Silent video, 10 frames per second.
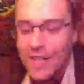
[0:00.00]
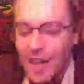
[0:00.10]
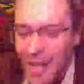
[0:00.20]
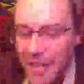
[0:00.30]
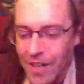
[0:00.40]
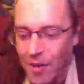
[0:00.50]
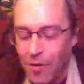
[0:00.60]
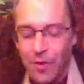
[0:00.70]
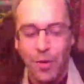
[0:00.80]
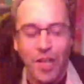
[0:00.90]
Canadian
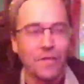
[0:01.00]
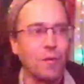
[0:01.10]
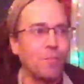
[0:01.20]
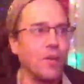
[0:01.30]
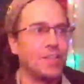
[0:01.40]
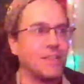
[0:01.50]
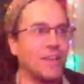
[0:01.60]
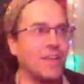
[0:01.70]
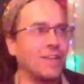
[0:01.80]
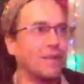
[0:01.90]
earthquake for
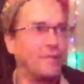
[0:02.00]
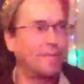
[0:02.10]
president.